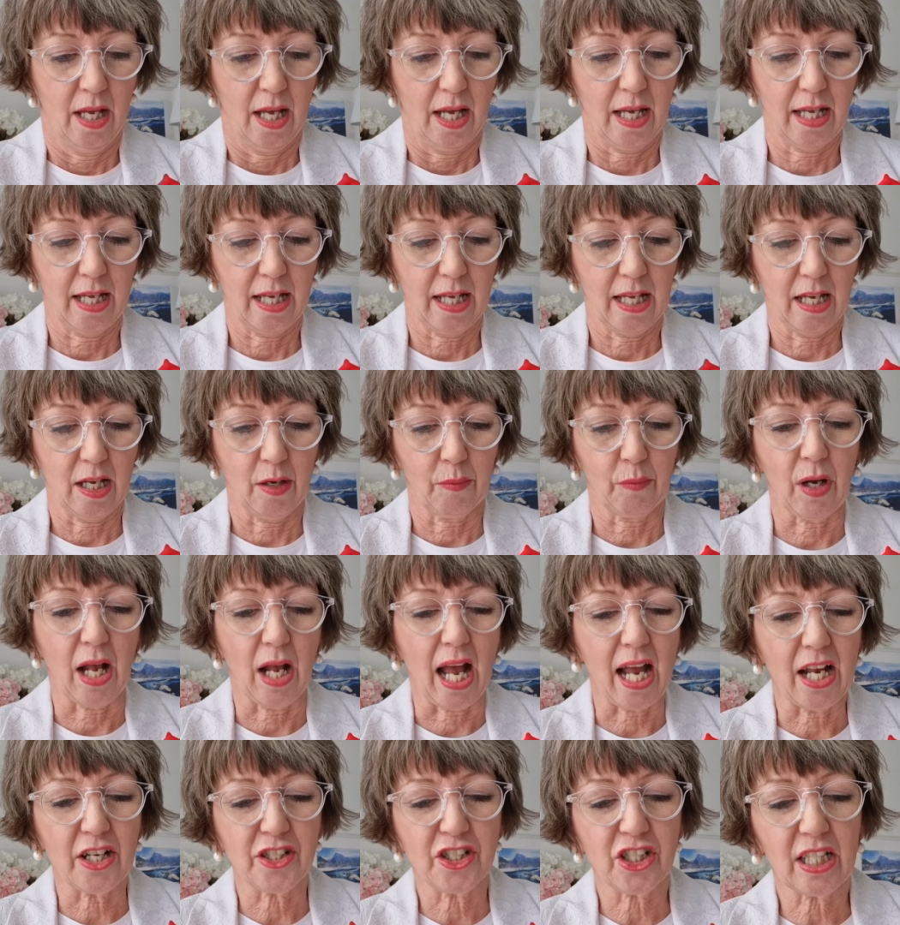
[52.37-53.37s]

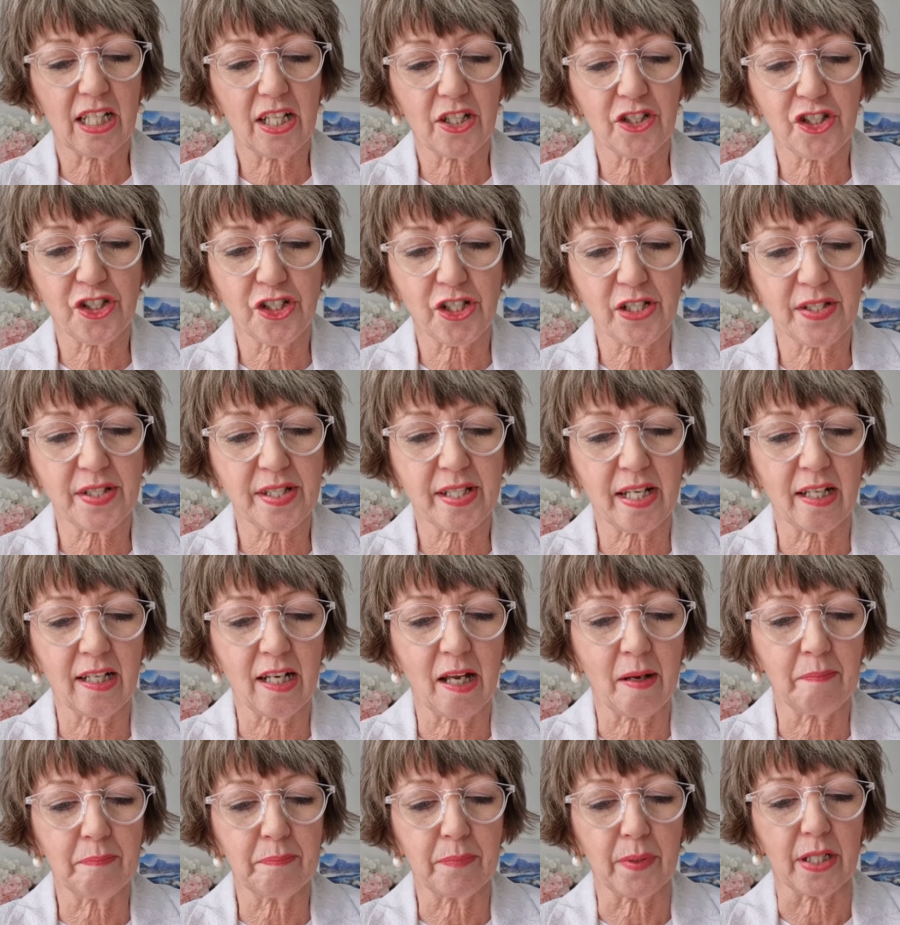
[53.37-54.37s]
it's just a
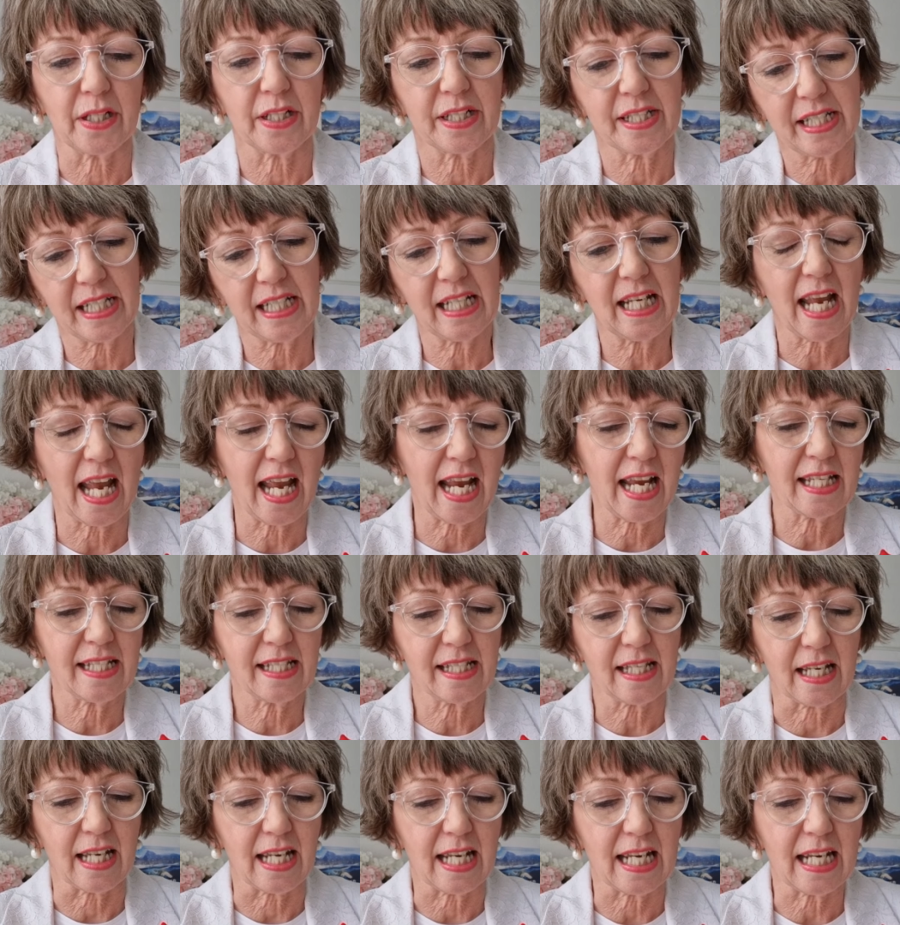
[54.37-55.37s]
number,
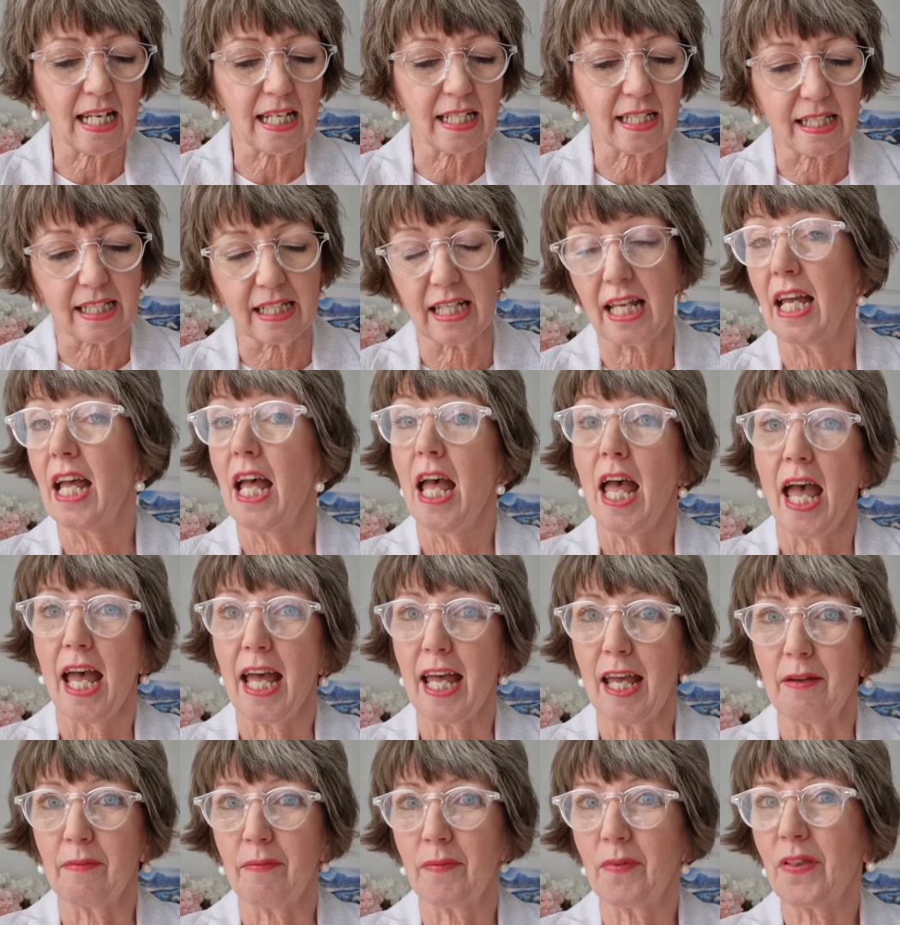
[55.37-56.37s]
DS80.
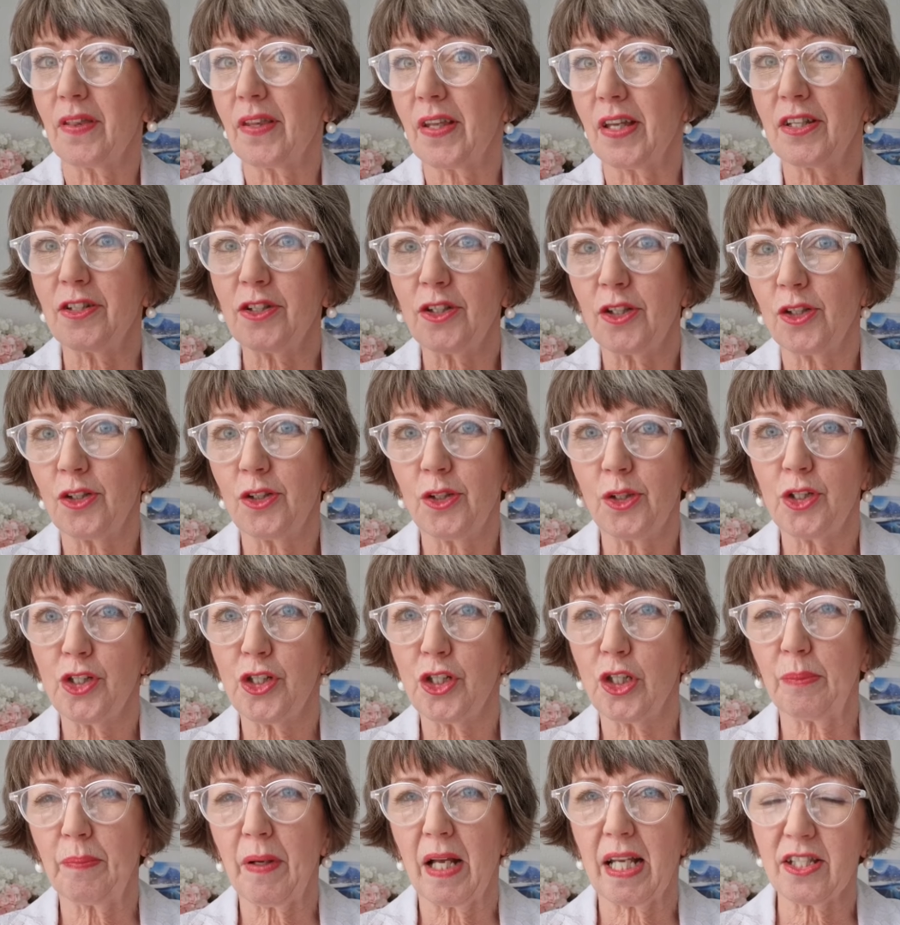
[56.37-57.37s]
The
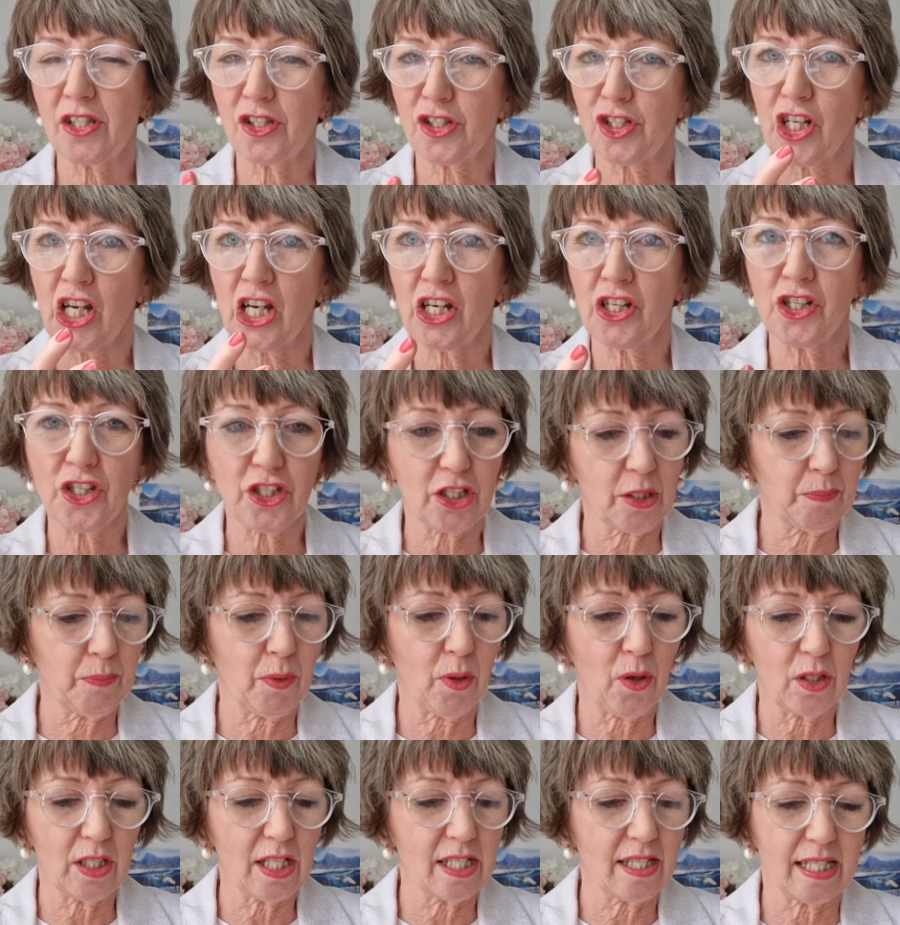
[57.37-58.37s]
YouTube has changed the
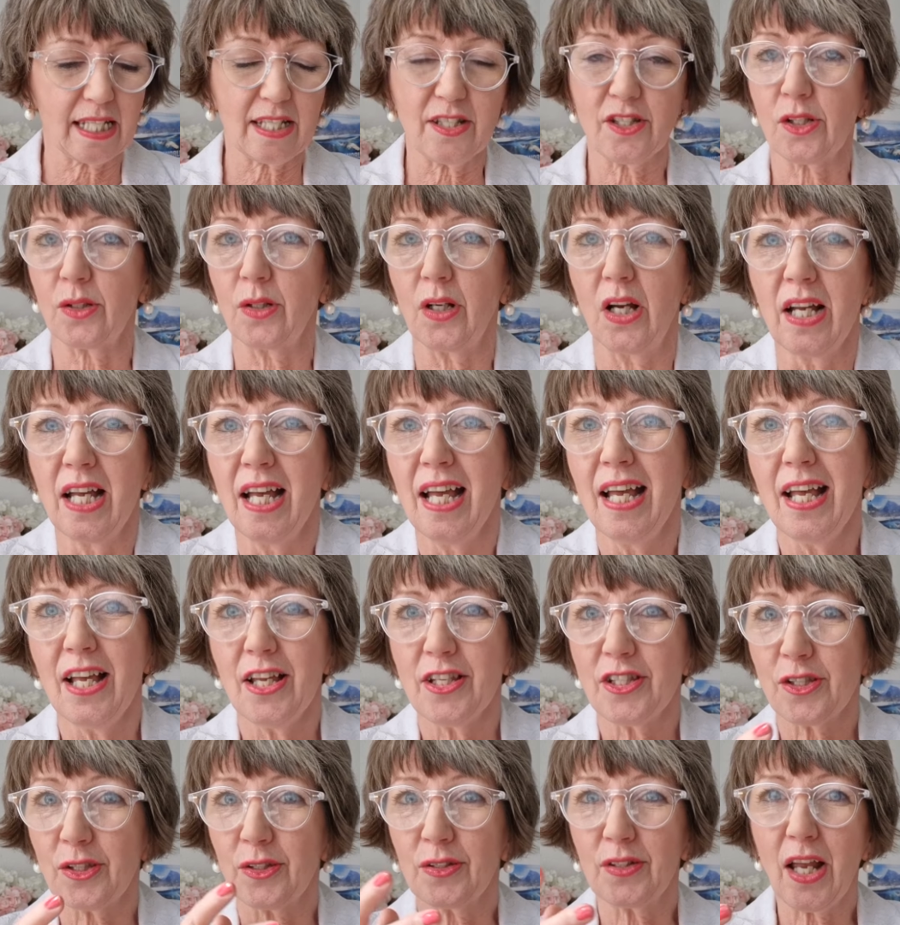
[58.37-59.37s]
policy. So
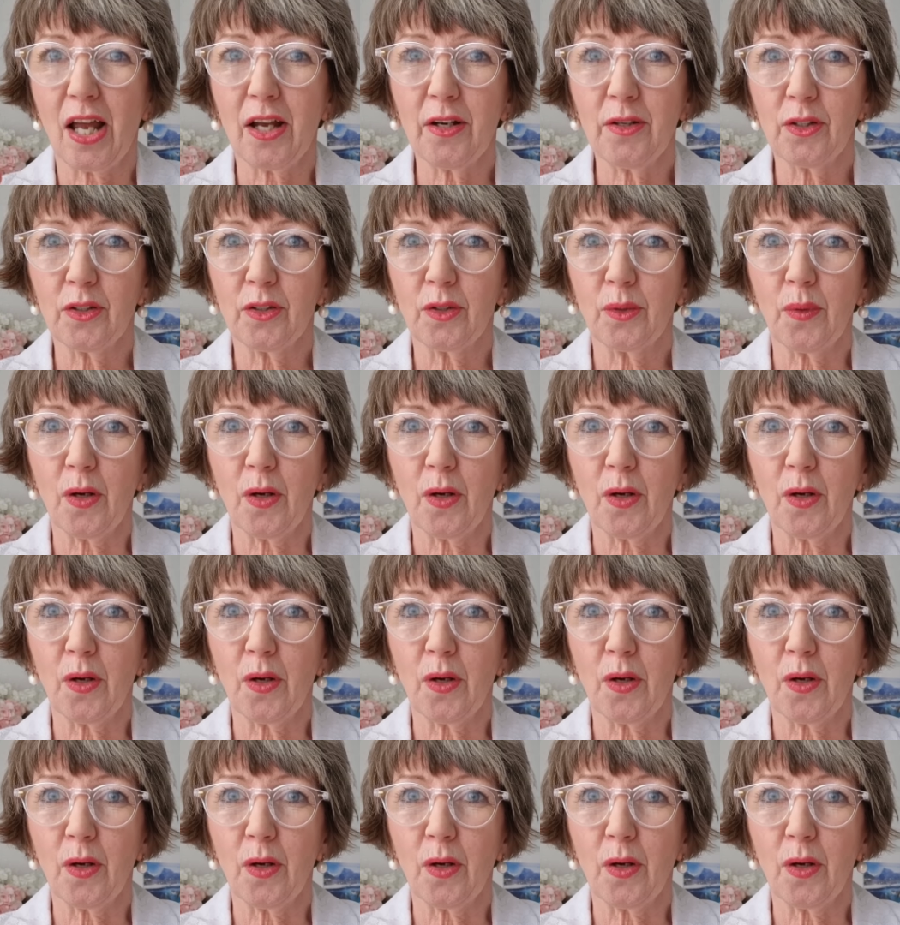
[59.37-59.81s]
now